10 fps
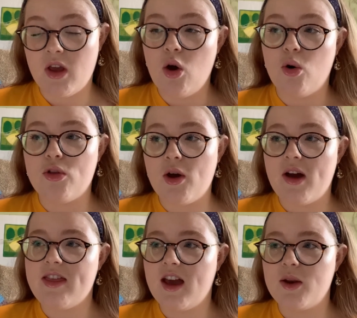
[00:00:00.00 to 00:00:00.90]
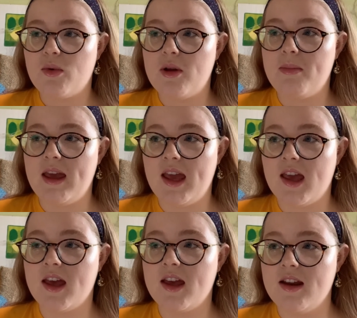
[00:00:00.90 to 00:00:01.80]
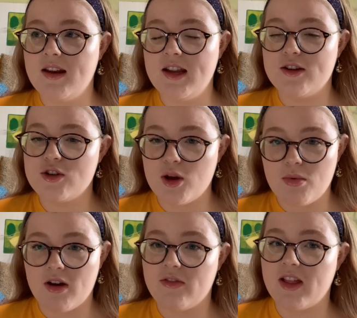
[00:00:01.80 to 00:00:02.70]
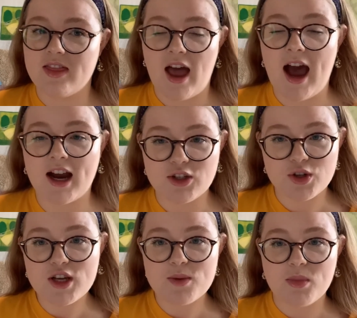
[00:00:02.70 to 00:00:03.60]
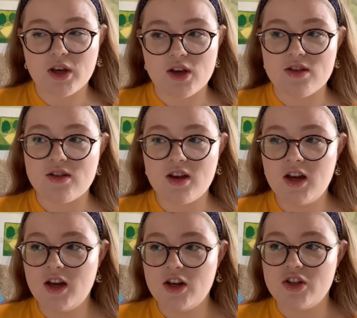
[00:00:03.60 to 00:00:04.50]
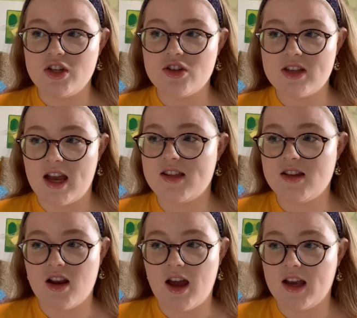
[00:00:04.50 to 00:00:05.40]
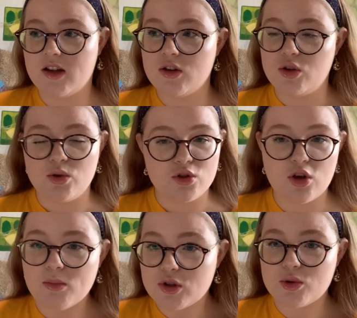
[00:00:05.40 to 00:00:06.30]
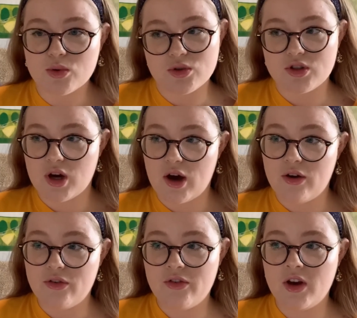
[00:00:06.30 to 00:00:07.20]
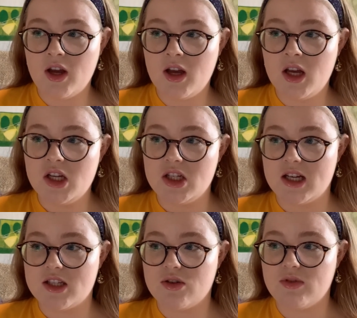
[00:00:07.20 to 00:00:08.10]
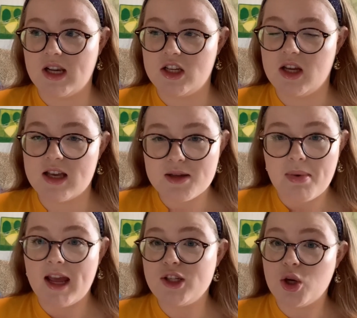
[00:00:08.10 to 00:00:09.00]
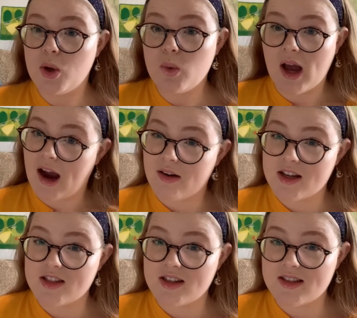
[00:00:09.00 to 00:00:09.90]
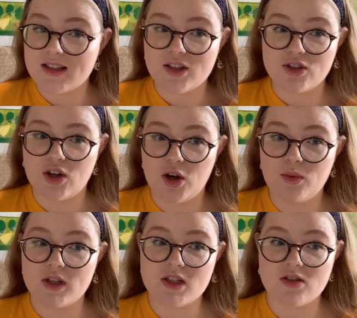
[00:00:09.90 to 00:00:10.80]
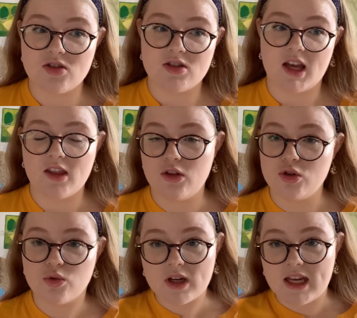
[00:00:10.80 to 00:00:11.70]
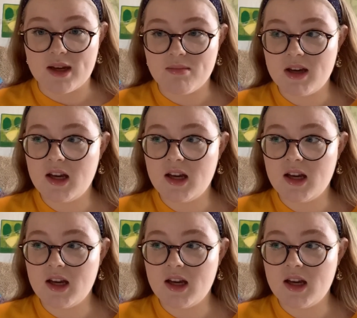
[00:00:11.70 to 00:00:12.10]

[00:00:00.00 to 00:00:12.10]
Although I think I'd want to be Nina Dobrev, like the actress, because she just gets to like do so much cool stuff. She gets to play 2 characters in a show, which is just like the dream.